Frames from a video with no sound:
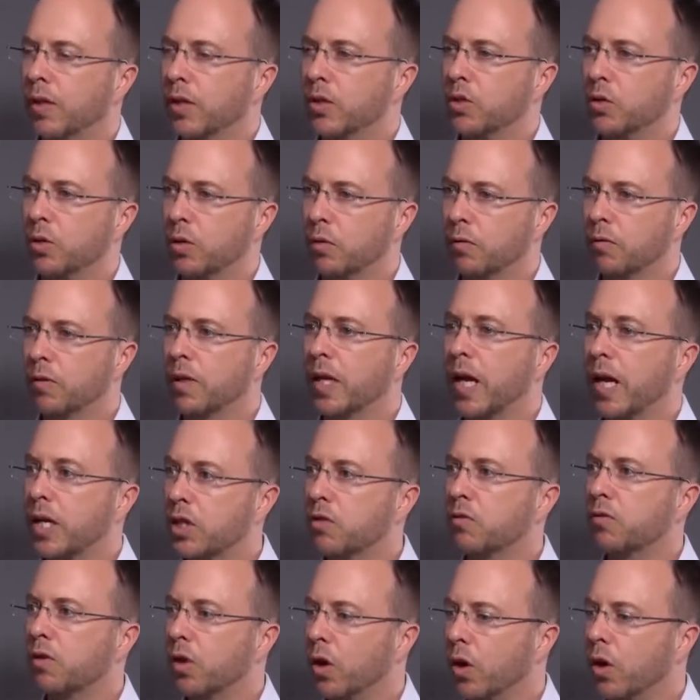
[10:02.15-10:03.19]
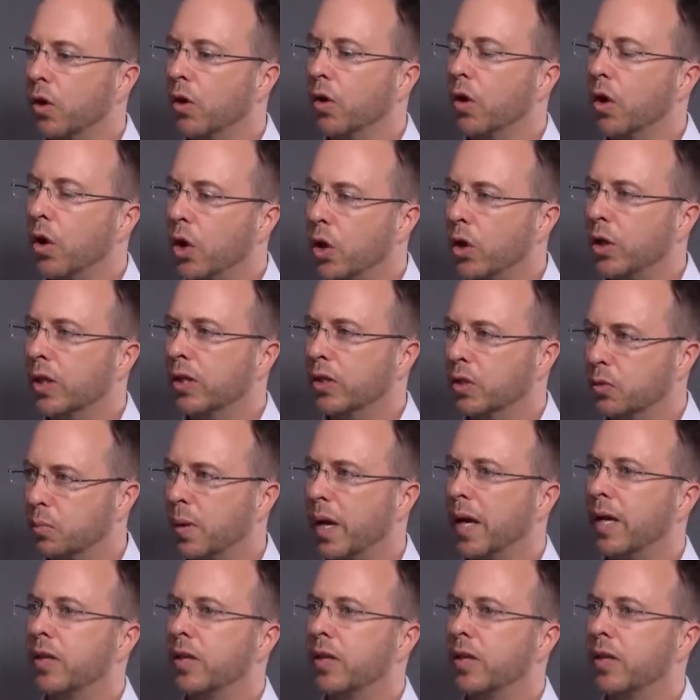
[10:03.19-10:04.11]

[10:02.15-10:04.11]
their sort of cash flow earnings